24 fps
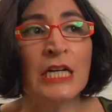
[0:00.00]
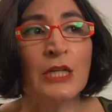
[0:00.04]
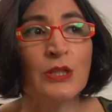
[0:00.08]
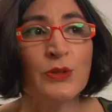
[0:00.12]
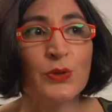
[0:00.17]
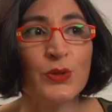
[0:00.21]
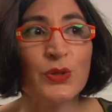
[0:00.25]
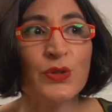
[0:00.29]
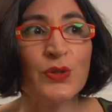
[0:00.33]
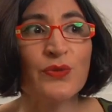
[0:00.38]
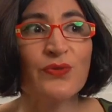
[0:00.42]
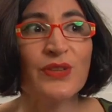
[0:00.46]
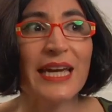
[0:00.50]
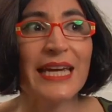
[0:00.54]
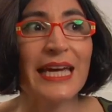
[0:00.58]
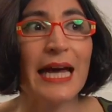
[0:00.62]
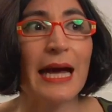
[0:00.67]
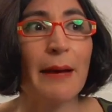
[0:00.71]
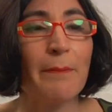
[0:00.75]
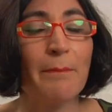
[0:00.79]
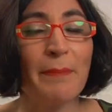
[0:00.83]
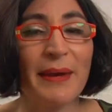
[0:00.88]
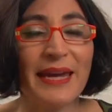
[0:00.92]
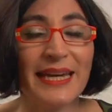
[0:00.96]
sort of like
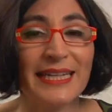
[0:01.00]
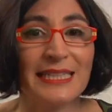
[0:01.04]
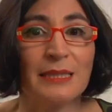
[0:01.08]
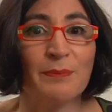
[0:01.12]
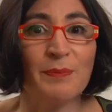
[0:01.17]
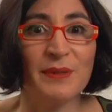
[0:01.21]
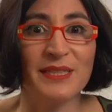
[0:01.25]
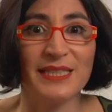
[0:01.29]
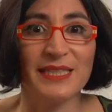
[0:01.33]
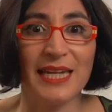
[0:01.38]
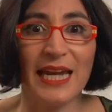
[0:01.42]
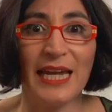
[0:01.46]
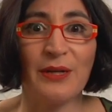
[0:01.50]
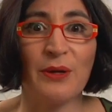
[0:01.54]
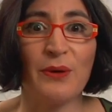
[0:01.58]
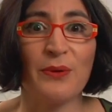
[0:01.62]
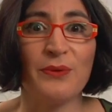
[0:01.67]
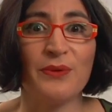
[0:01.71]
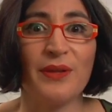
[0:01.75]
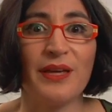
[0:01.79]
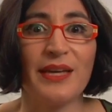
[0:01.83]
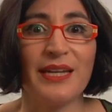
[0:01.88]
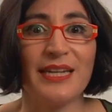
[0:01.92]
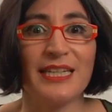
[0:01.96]
a baked
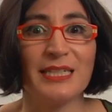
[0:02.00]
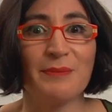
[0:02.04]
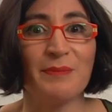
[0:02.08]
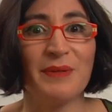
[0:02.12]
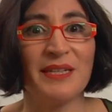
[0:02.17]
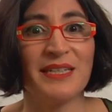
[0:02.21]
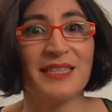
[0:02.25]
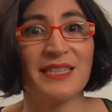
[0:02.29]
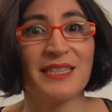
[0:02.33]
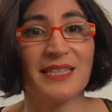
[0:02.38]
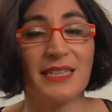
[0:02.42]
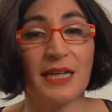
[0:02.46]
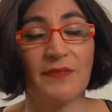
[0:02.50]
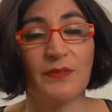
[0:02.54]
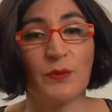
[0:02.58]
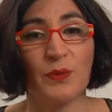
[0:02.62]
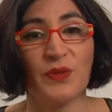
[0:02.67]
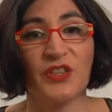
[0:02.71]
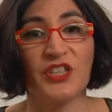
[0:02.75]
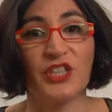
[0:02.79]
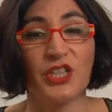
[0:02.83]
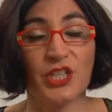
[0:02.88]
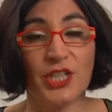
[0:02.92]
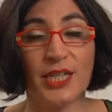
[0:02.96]
potato that has been stuffed
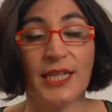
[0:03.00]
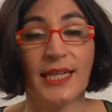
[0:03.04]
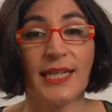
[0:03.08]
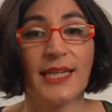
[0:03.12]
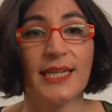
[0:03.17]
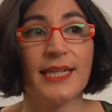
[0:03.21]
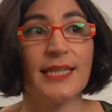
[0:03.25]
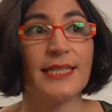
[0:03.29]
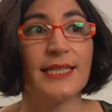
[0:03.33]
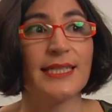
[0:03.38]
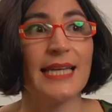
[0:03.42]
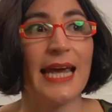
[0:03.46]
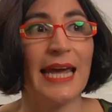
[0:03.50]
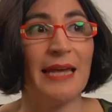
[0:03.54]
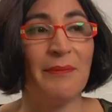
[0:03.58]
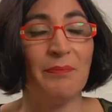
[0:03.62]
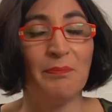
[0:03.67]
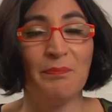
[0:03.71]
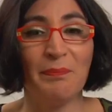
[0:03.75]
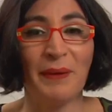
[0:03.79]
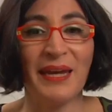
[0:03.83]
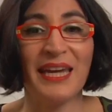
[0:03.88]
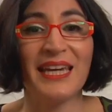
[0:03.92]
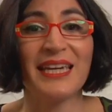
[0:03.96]
with cheese
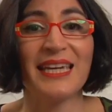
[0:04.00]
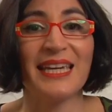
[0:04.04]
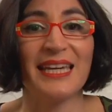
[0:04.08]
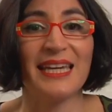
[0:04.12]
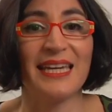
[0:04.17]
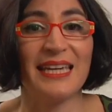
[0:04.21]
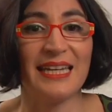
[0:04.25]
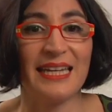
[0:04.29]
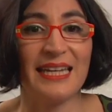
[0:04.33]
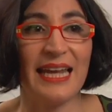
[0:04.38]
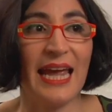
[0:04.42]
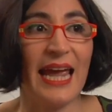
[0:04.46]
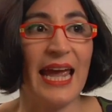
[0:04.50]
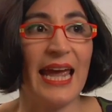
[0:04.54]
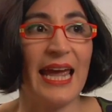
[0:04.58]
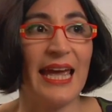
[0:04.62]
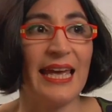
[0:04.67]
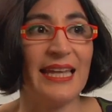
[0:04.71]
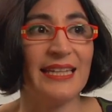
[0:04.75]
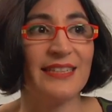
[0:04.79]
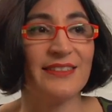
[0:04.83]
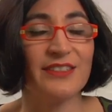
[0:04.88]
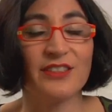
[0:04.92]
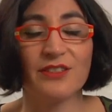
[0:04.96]
and bacon
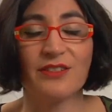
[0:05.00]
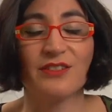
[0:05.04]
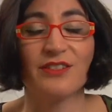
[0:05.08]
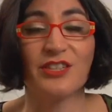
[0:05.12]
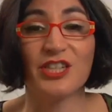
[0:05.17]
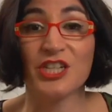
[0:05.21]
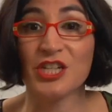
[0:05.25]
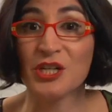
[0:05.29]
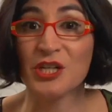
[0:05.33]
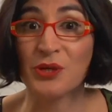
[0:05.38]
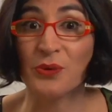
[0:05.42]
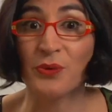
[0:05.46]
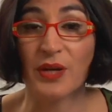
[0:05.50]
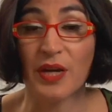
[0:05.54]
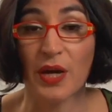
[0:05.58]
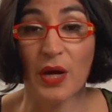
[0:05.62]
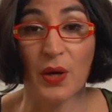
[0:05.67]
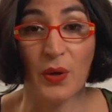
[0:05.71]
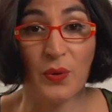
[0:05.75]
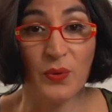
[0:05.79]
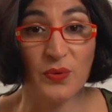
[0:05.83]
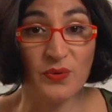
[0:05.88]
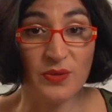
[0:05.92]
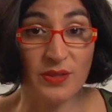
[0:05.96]
and
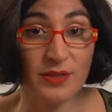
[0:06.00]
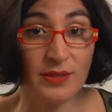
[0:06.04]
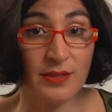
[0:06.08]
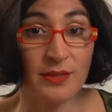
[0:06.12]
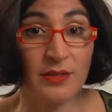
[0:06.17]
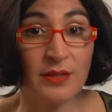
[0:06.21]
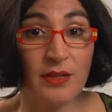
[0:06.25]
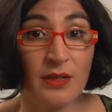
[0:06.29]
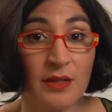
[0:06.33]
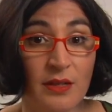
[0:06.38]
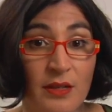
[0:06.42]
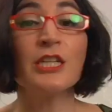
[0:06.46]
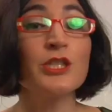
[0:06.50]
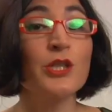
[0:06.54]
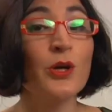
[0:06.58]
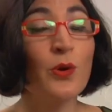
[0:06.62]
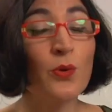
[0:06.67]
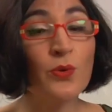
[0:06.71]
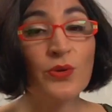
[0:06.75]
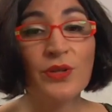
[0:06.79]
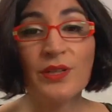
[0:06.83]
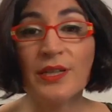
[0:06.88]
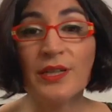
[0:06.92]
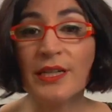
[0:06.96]
Cheerios.
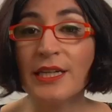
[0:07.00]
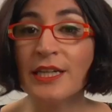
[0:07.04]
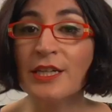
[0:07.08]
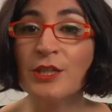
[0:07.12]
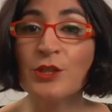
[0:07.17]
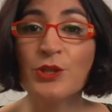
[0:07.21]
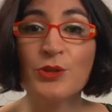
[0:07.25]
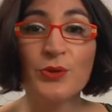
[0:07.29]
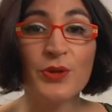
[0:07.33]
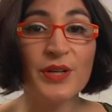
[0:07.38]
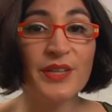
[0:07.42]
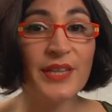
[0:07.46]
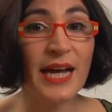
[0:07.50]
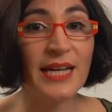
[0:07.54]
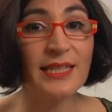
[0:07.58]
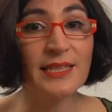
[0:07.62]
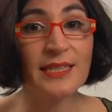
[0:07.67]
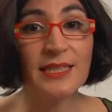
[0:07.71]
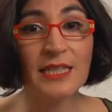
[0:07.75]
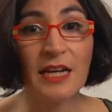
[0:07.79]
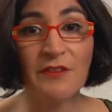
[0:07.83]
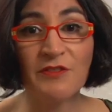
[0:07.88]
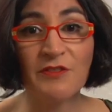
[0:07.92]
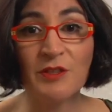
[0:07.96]
Totally enjoy
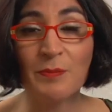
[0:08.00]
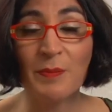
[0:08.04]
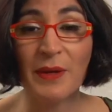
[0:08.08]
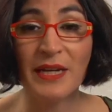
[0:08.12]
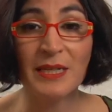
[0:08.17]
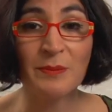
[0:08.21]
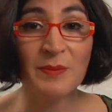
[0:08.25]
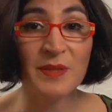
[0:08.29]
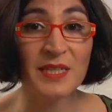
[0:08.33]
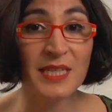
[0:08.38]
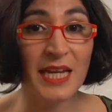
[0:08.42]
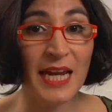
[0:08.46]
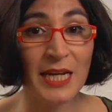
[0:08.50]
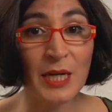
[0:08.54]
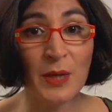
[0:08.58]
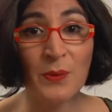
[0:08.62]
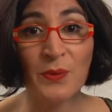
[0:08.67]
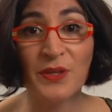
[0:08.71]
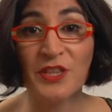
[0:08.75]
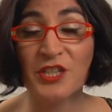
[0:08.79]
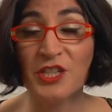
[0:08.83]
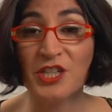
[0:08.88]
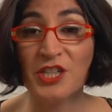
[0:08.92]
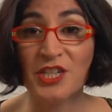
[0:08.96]
that stuffed baked
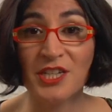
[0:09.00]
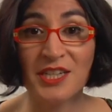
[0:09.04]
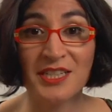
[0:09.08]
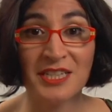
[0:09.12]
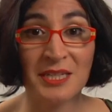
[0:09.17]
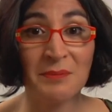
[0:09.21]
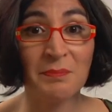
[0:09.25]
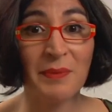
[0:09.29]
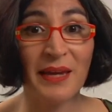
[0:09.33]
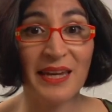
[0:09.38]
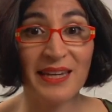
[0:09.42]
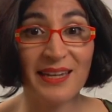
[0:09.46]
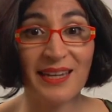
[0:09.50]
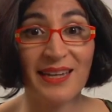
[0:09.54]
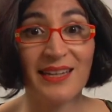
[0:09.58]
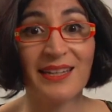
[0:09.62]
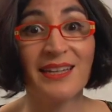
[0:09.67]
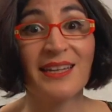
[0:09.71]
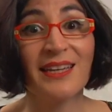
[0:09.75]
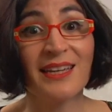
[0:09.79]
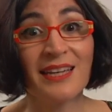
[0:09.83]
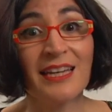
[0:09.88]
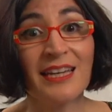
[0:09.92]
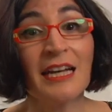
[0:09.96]
potato with cheese and
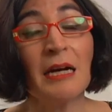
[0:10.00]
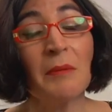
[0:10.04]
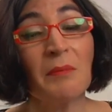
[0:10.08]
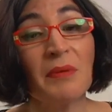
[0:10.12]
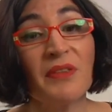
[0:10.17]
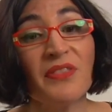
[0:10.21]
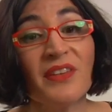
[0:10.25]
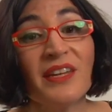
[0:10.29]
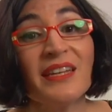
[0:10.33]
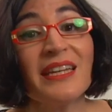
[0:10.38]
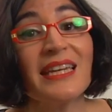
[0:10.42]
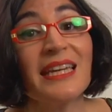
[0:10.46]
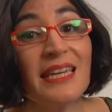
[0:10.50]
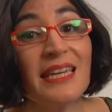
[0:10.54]
bacon, but then